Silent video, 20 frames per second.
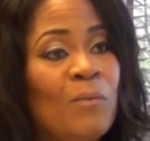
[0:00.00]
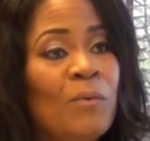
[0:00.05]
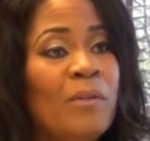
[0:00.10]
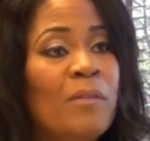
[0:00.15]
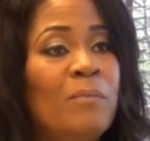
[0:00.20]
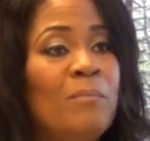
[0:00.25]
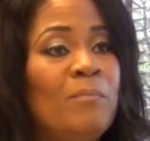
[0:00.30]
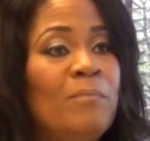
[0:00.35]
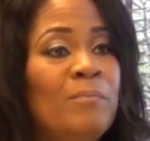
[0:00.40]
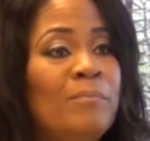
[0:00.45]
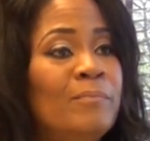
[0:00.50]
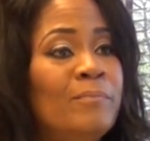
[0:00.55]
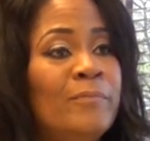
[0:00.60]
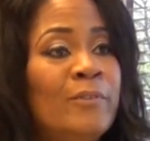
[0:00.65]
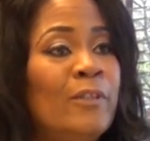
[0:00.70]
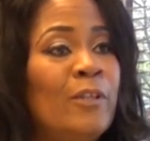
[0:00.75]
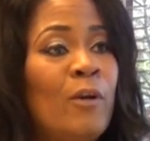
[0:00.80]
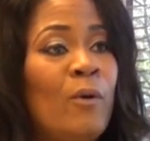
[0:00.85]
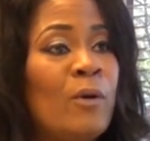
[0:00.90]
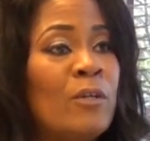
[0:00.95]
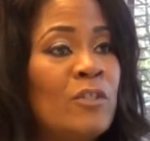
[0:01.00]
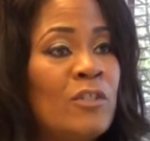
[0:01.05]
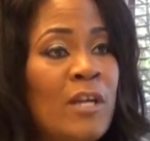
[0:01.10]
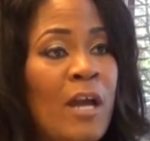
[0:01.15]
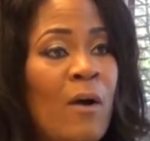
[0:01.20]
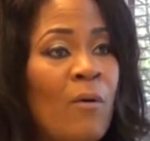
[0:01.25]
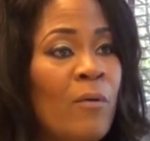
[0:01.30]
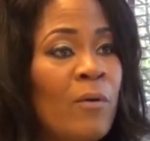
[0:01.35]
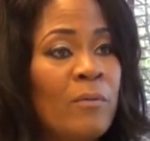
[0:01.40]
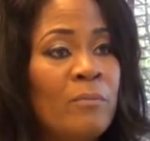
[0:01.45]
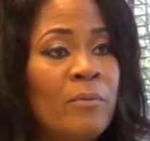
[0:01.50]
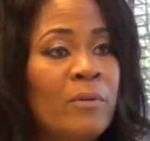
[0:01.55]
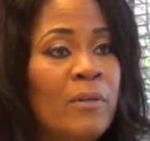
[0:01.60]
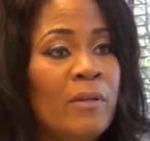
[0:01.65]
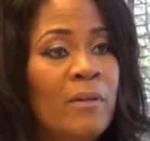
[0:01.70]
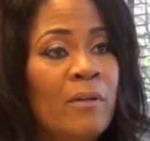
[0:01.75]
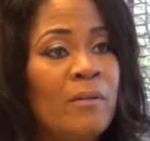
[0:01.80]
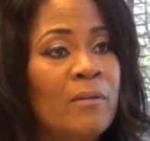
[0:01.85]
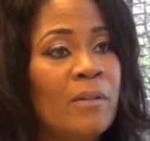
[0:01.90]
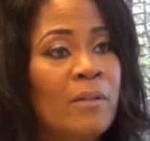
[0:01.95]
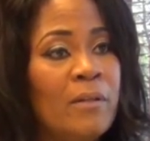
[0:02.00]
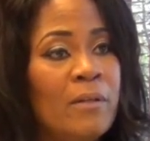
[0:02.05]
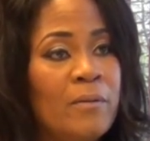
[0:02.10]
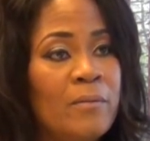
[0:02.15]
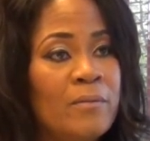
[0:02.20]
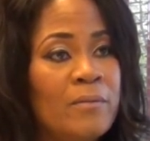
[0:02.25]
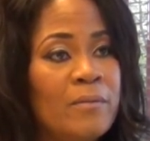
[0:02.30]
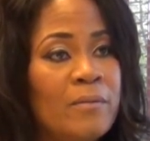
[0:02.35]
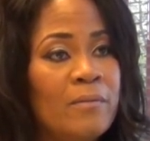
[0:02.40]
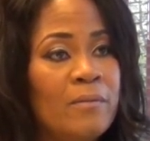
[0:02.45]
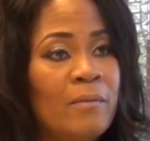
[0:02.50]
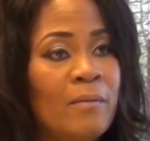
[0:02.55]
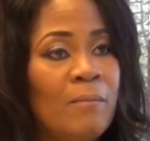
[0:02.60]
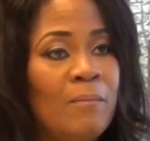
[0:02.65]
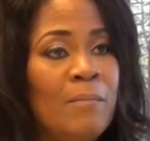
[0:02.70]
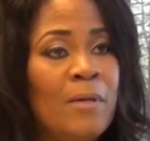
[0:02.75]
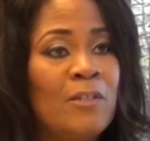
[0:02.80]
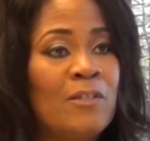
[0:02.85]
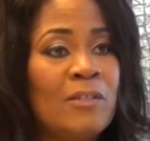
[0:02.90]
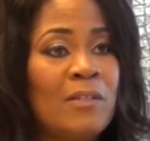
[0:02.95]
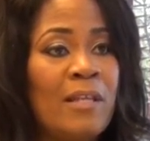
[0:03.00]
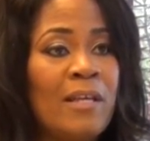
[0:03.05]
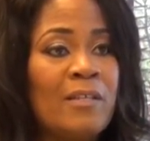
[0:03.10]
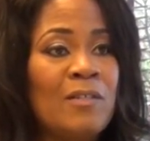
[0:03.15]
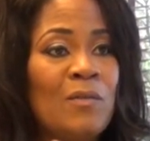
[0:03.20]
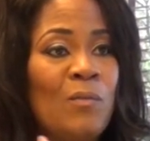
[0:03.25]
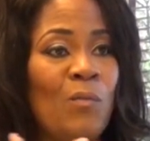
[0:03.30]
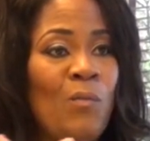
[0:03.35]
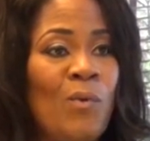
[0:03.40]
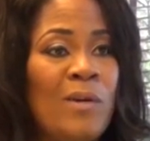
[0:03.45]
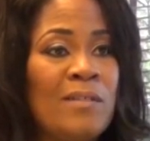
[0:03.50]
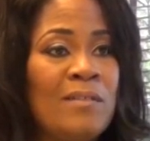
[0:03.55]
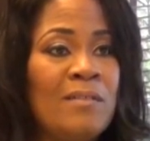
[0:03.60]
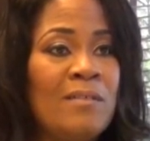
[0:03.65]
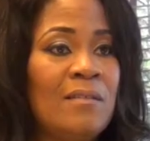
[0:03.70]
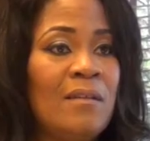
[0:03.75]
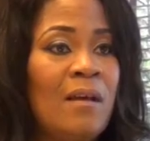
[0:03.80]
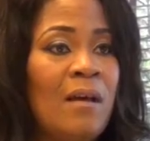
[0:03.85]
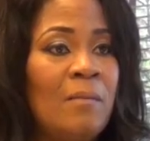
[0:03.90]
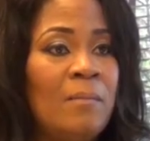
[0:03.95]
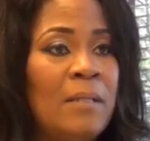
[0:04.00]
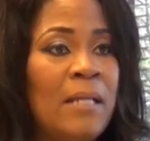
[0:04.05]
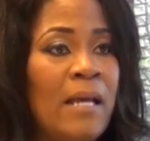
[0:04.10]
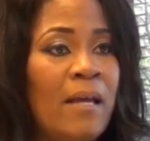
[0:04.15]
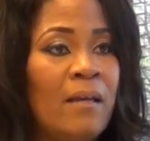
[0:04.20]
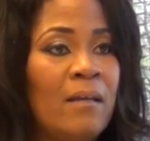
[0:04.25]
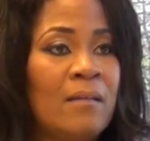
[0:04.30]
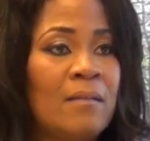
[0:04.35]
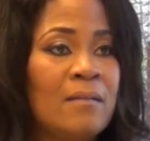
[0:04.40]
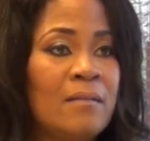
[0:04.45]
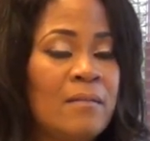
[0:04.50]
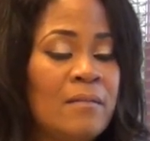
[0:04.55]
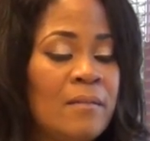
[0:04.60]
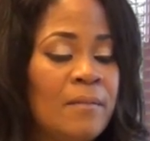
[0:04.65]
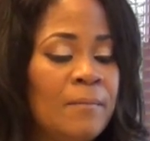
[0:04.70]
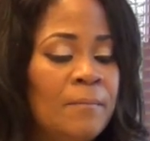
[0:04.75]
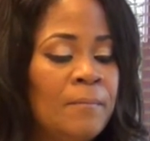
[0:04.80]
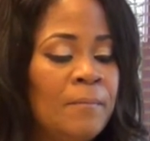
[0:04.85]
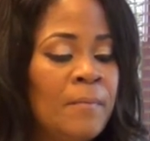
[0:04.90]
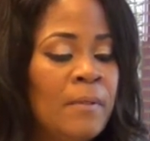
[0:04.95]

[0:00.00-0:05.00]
with, you know, a shower and putting on clothes, much less what's to come next.